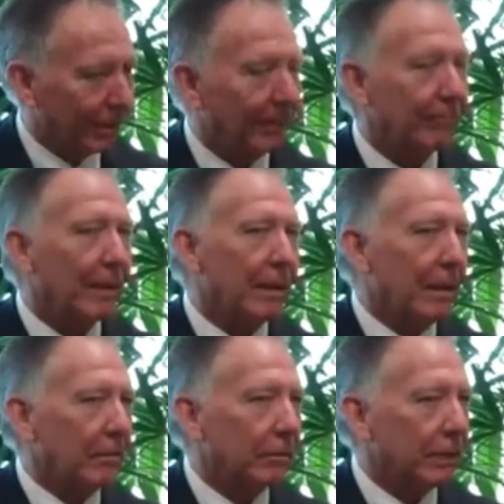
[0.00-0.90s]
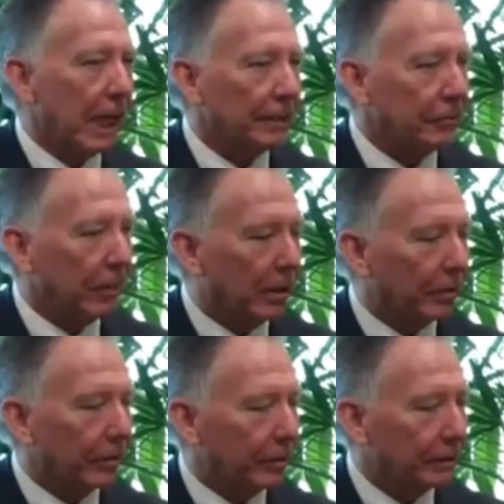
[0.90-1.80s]
Okay. Well,
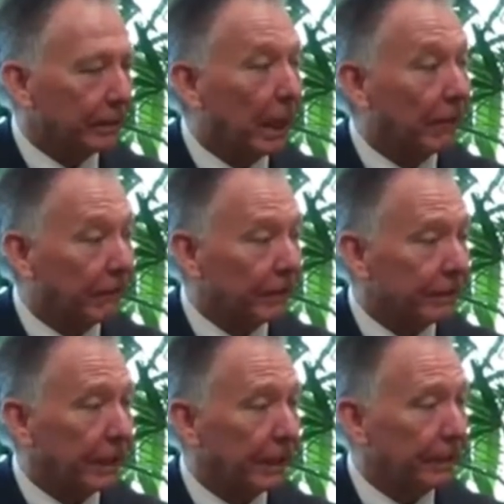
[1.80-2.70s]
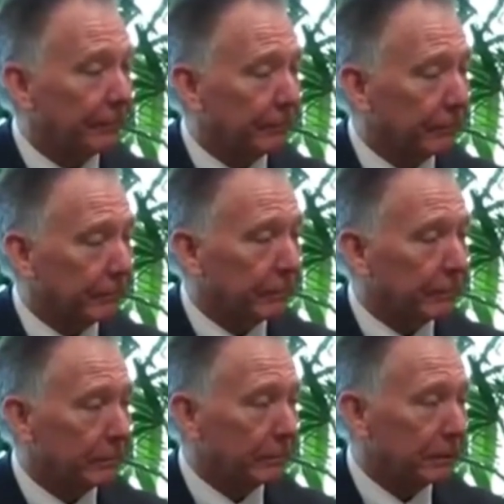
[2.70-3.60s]
TaxWealth itself
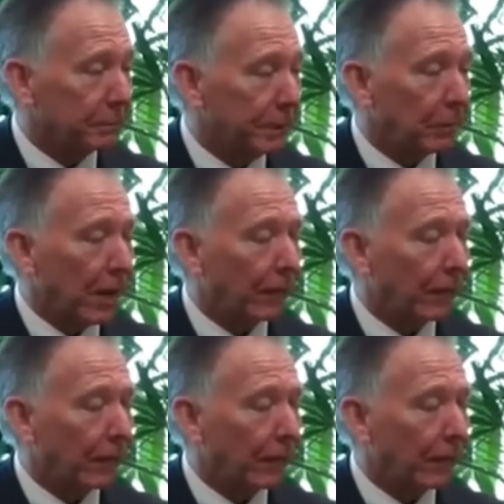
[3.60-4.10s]
has been